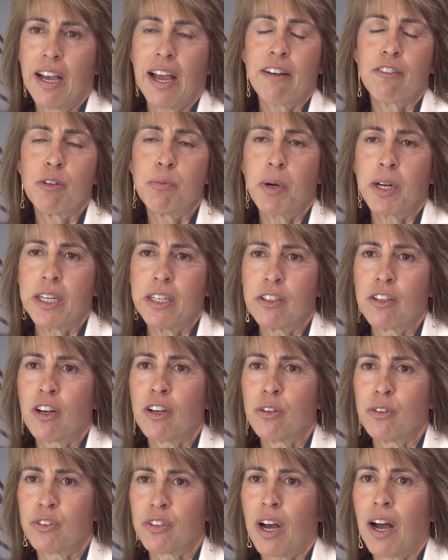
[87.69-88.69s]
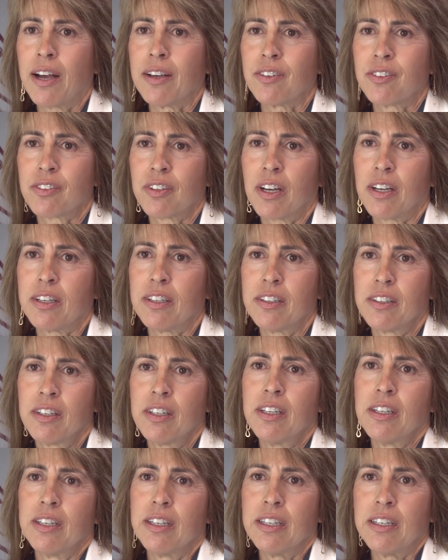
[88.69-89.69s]
Everybody knows eyesight
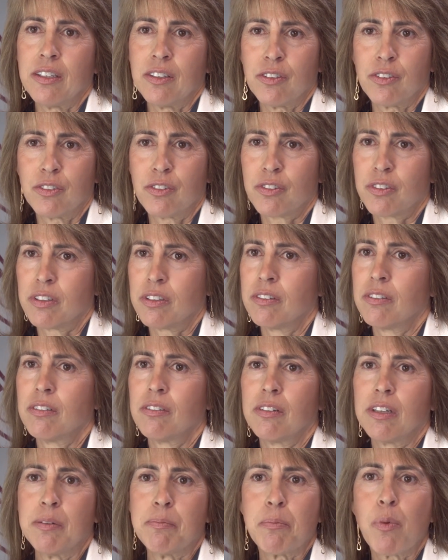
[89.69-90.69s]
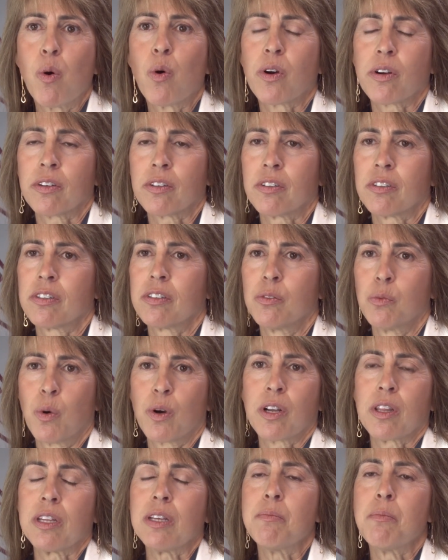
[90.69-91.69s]
is important,
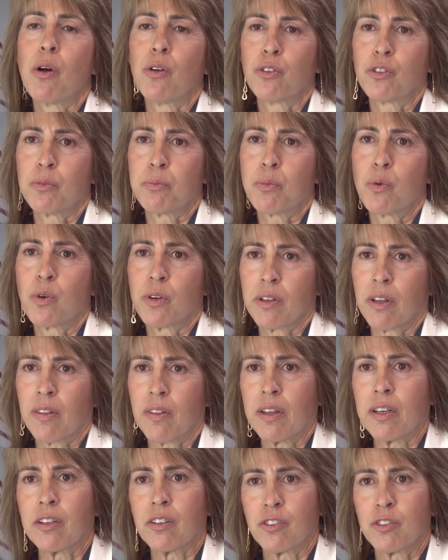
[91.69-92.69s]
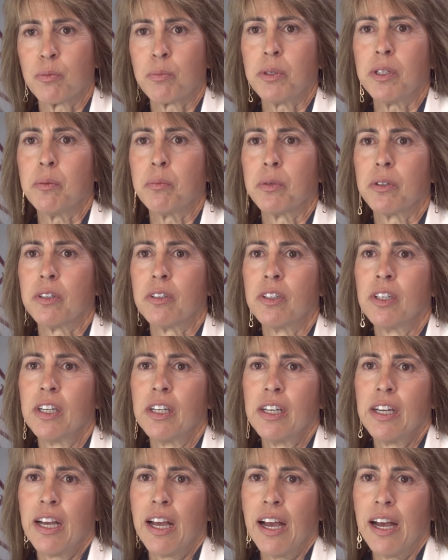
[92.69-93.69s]
one of the most important things to people,
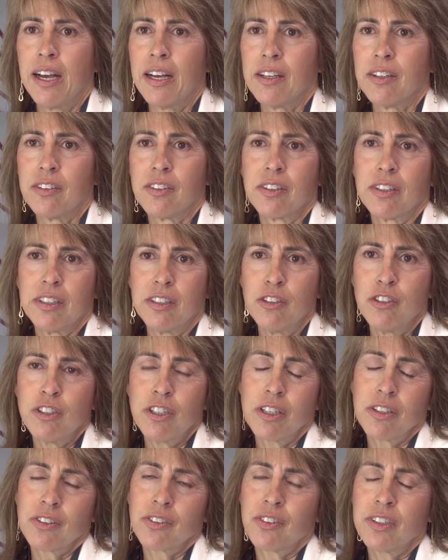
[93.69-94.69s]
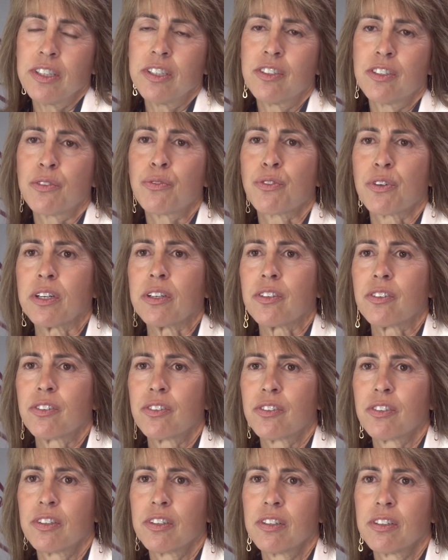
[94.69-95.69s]
and you can see a
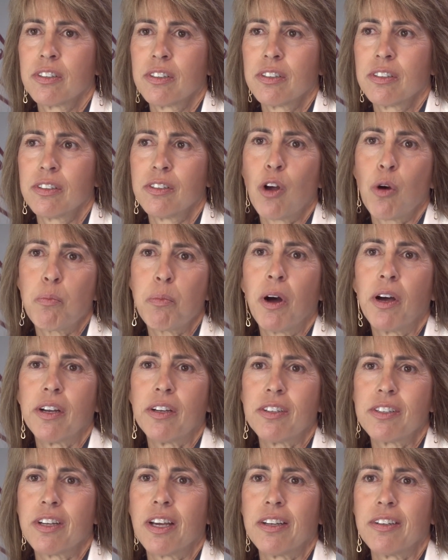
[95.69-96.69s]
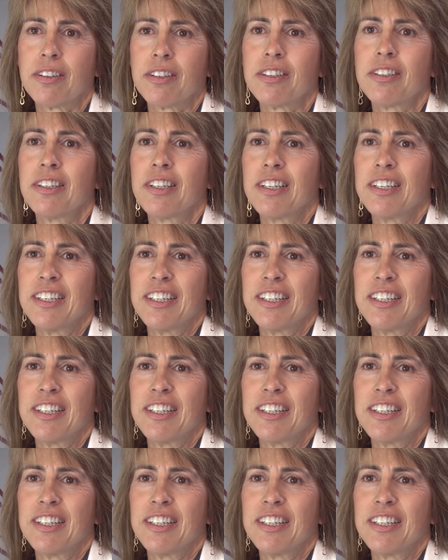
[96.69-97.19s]
difference, no pun intended.